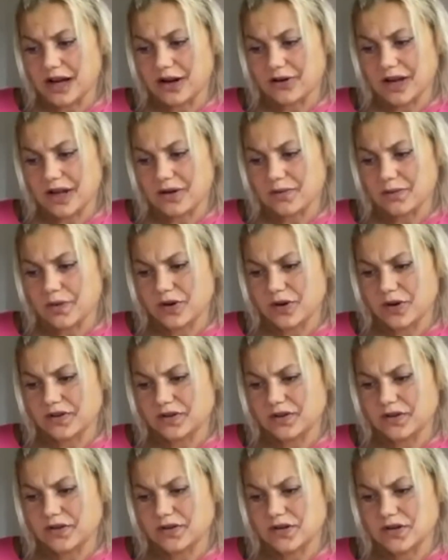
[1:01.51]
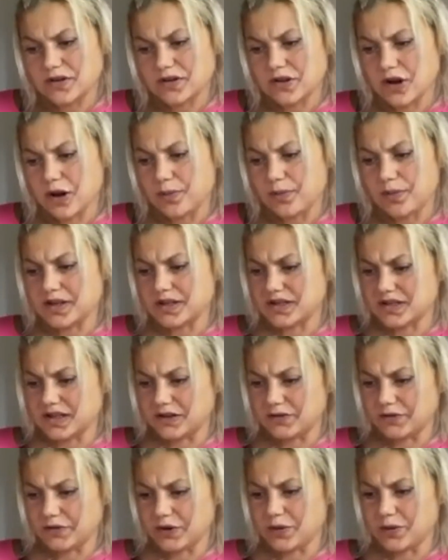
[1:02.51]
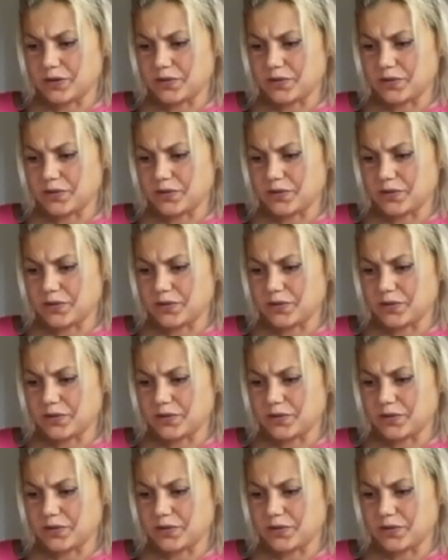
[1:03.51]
and must stop, etc.